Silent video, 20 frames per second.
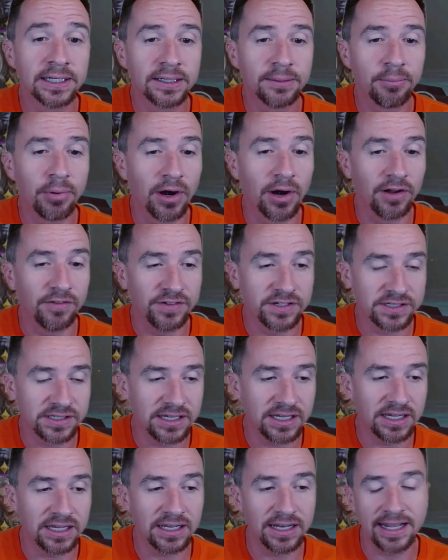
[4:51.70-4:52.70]
part of his
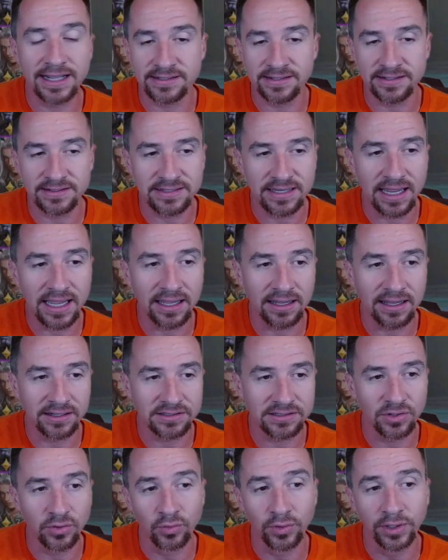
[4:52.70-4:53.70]
kit as a tank.
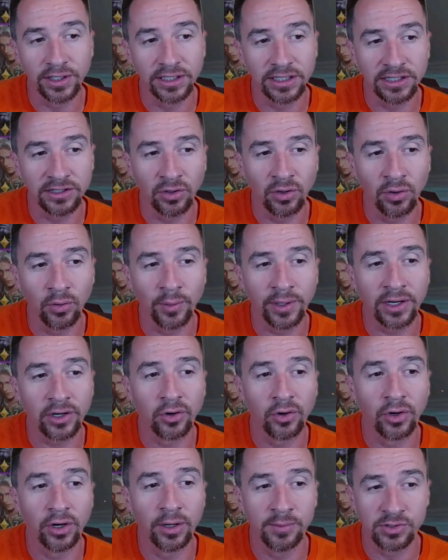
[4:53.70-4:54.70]
So really the only way to
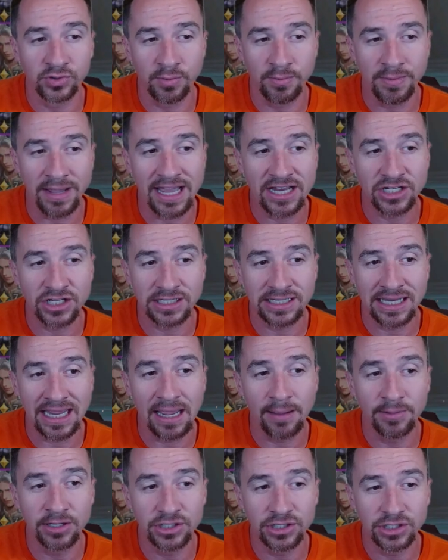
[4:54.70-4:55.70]
hurt him is with magic
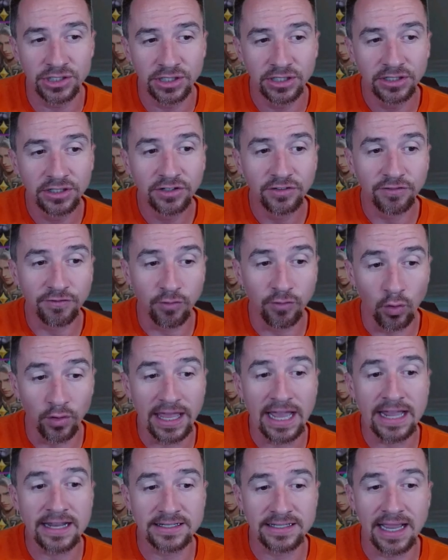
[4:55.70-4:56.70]
damage for
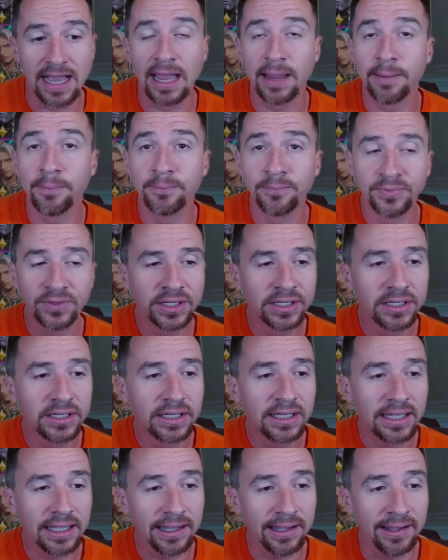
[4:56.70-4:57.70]
that time,
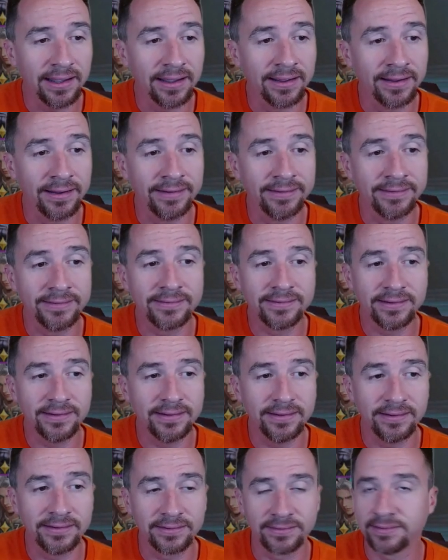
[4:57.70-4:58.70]
and
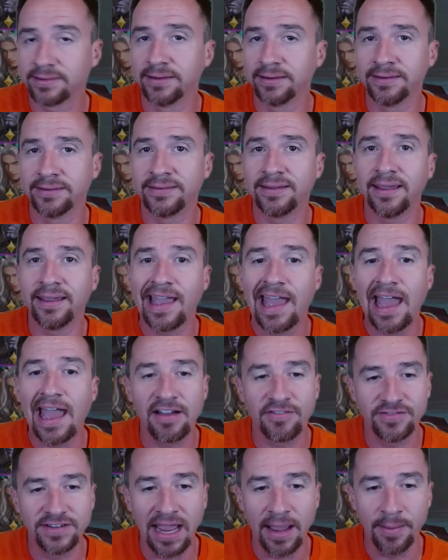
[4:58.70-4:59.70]
he's going to take
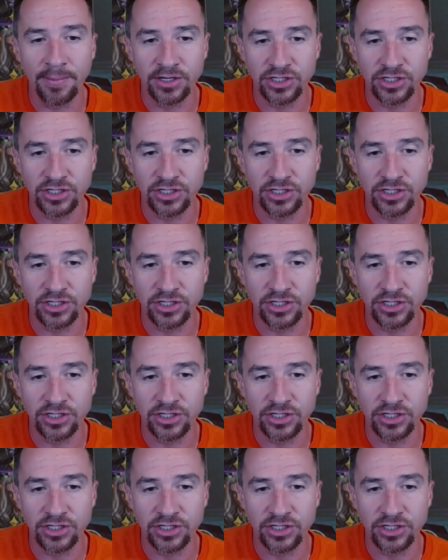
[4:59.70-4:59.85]
half damage